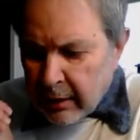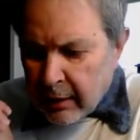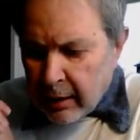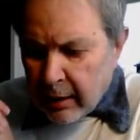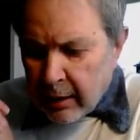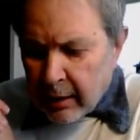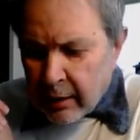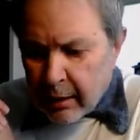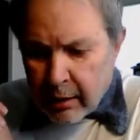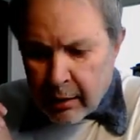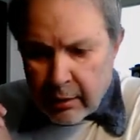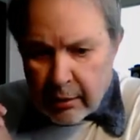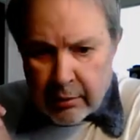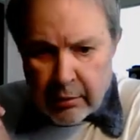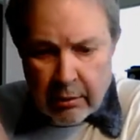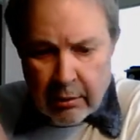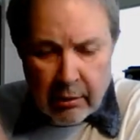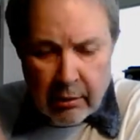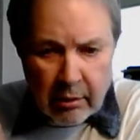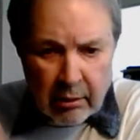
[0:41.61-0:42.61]

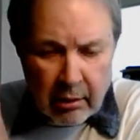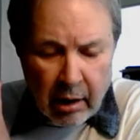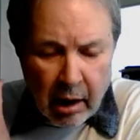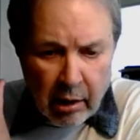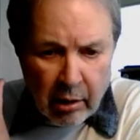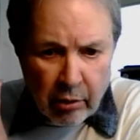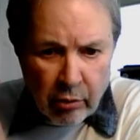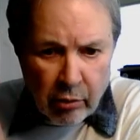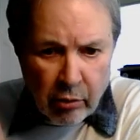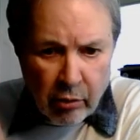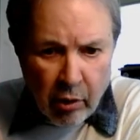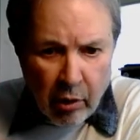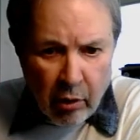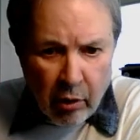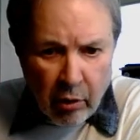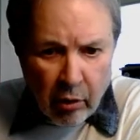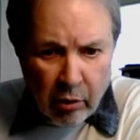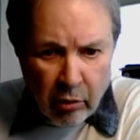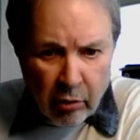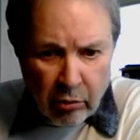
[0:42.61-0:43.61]
and how
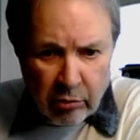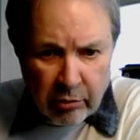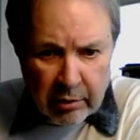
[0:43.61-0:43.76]
all